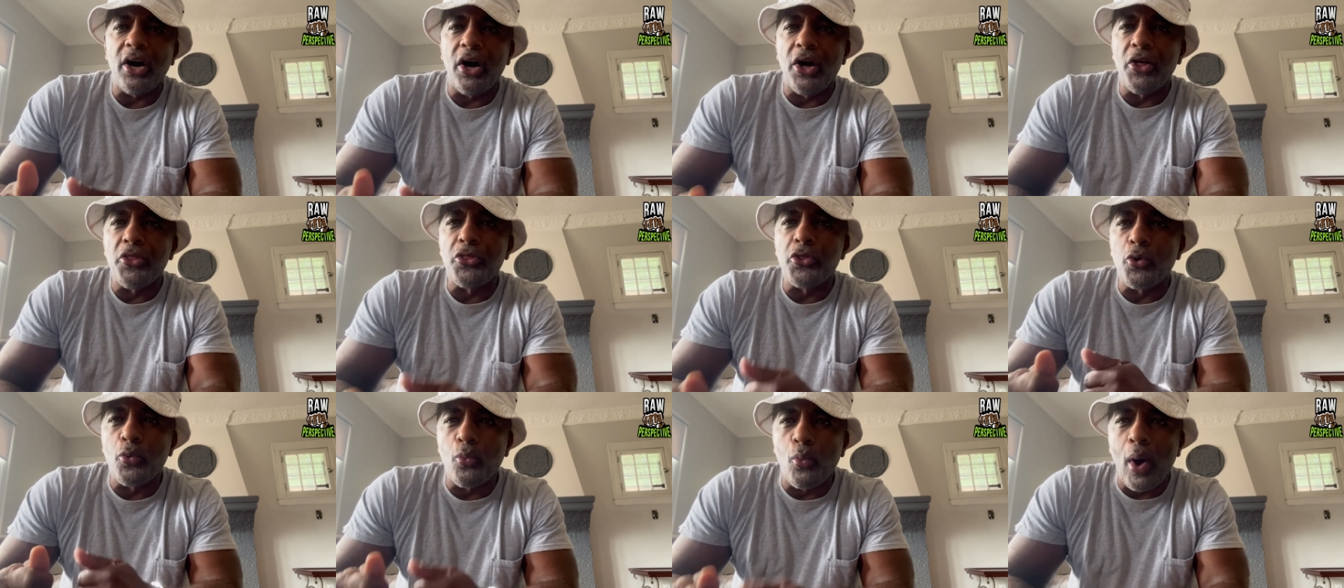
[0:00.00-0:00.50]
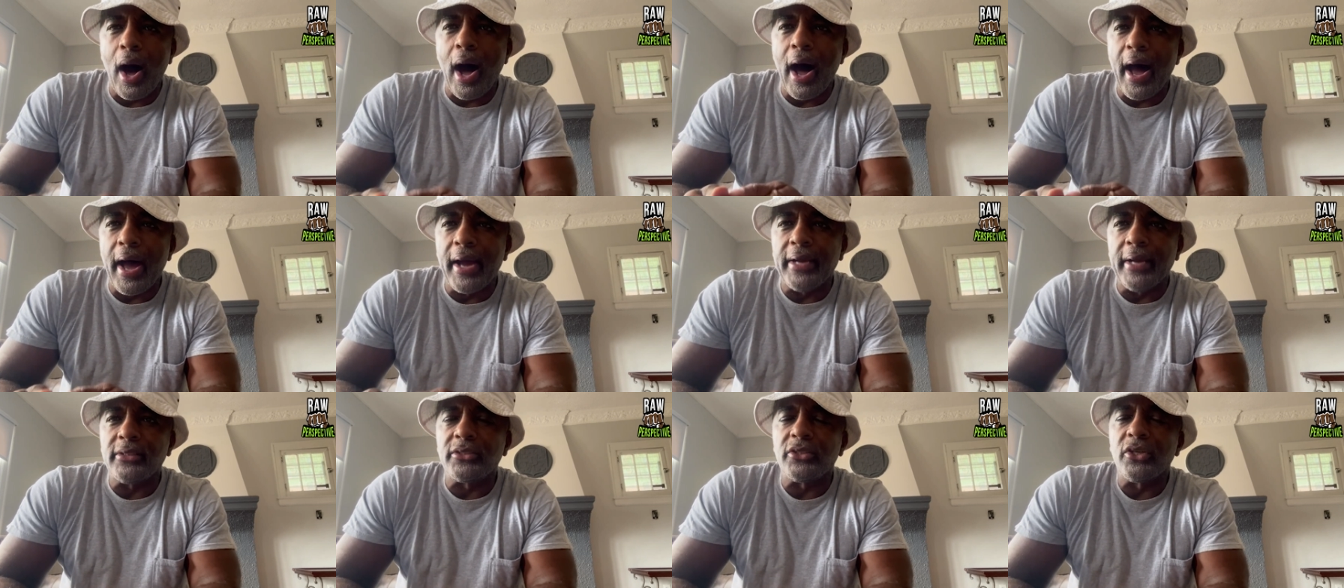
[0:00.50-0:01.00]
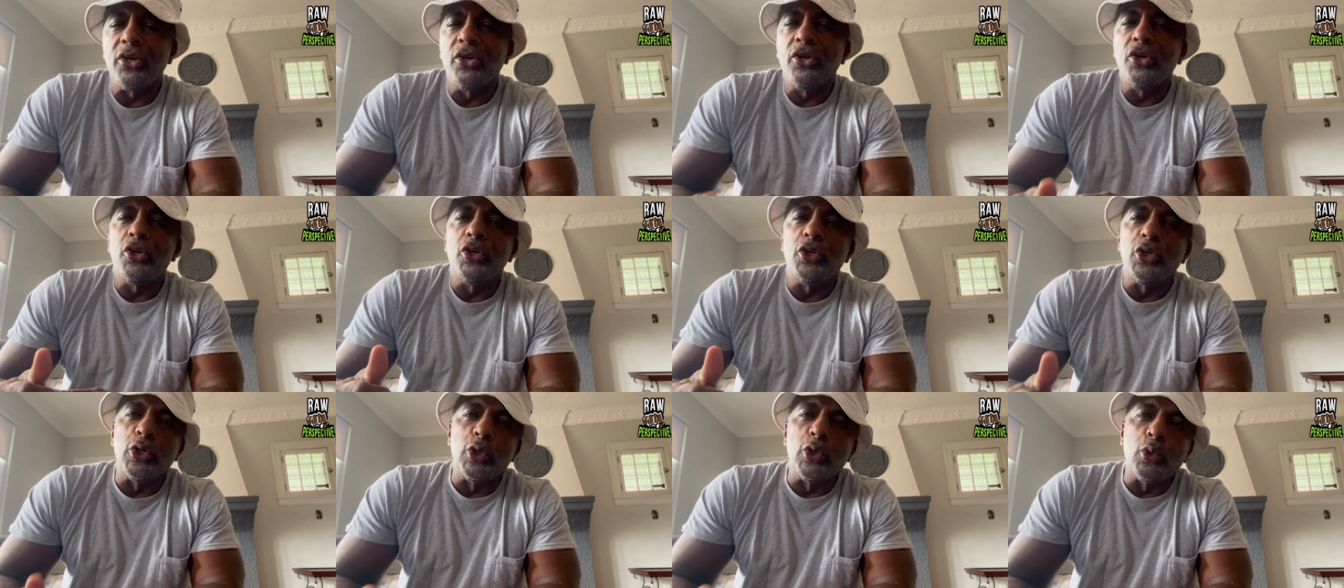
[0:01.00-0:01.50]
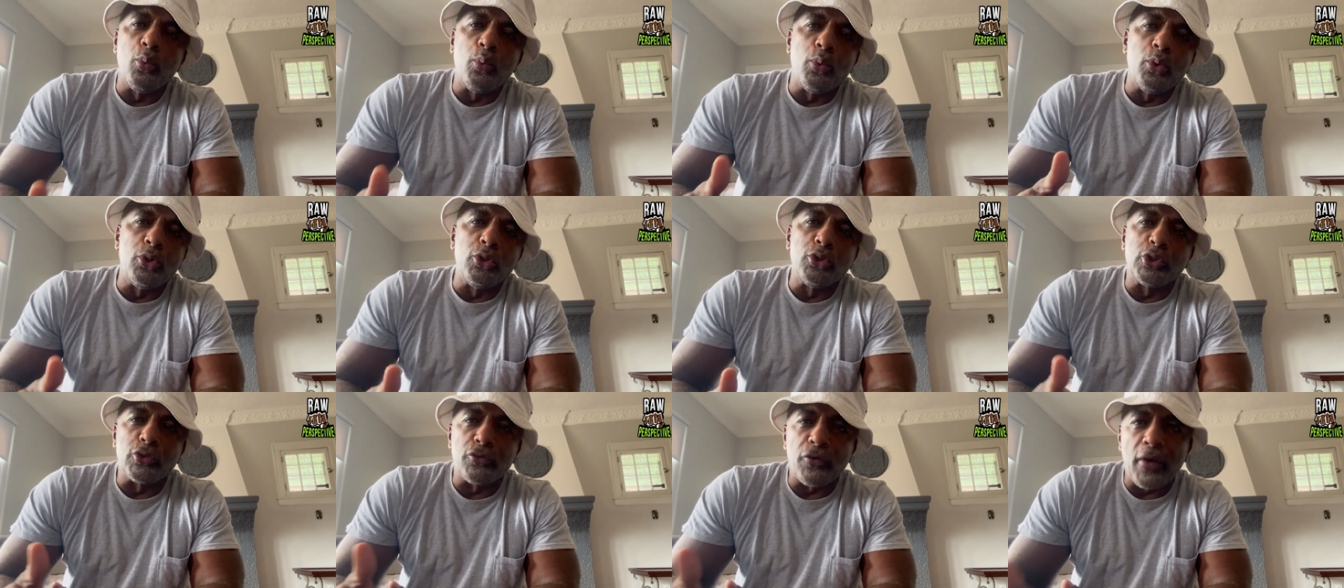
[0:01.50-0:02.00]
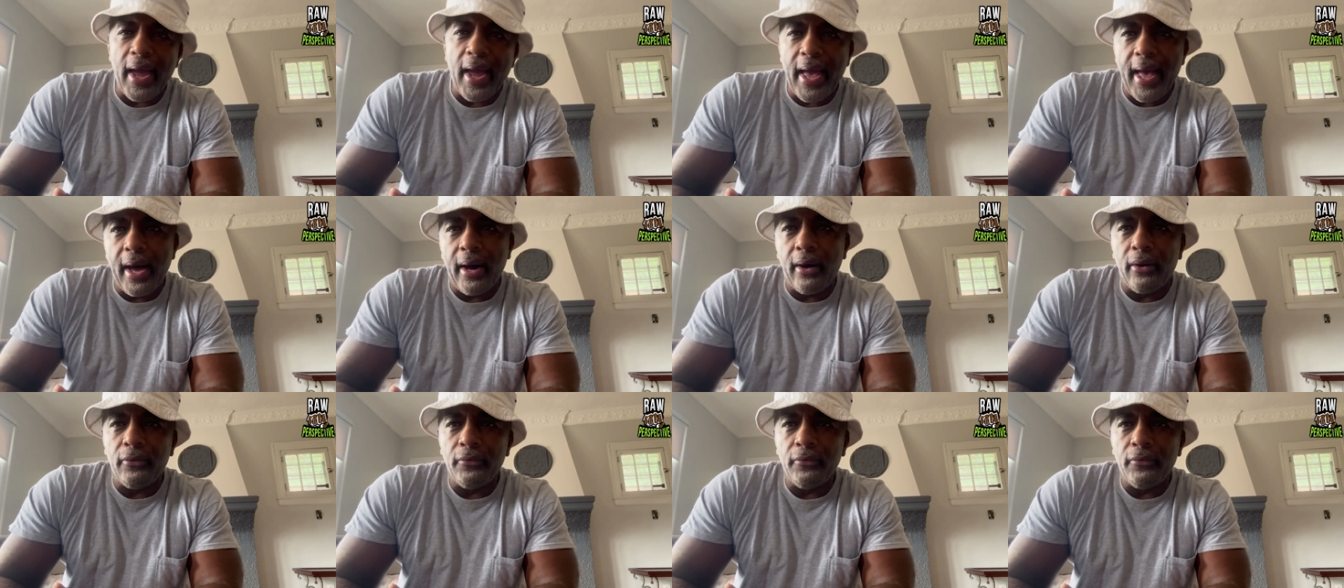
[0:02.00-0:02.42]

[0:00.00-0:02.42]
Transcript: Otherwise, you will drown.